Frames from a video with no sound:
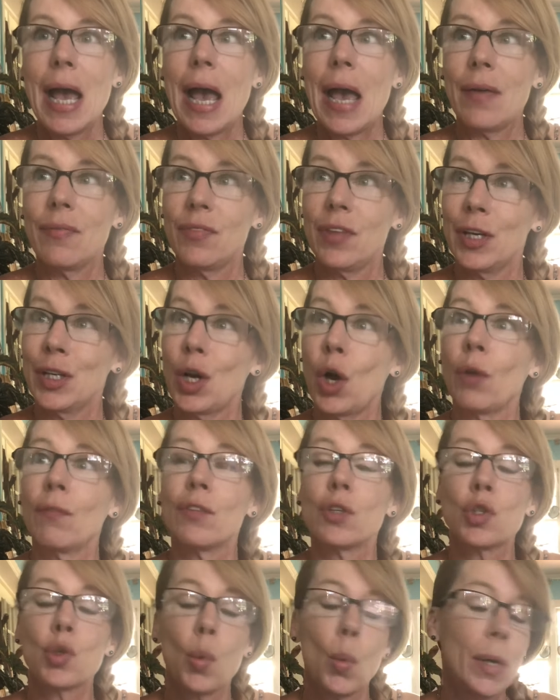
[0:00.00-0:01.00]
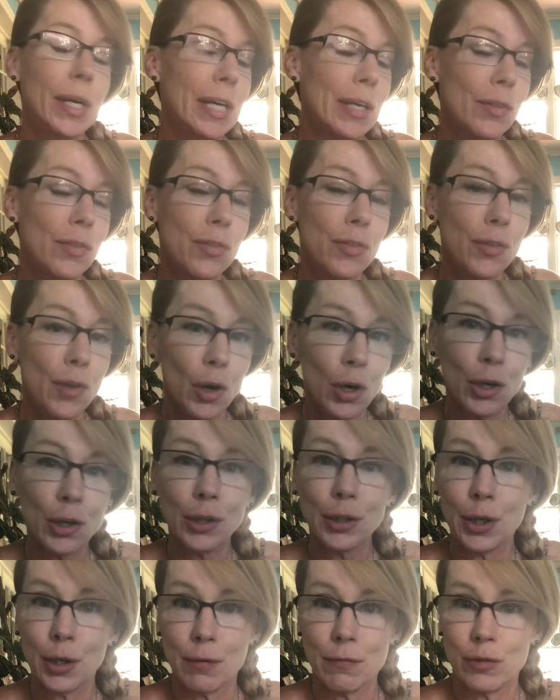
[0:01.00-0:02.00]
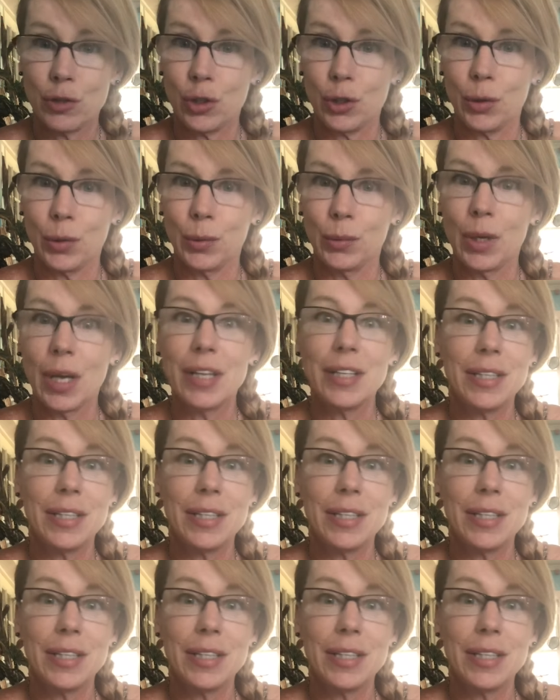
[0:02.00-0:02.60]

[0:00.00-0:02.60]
And then on the 23rd of June,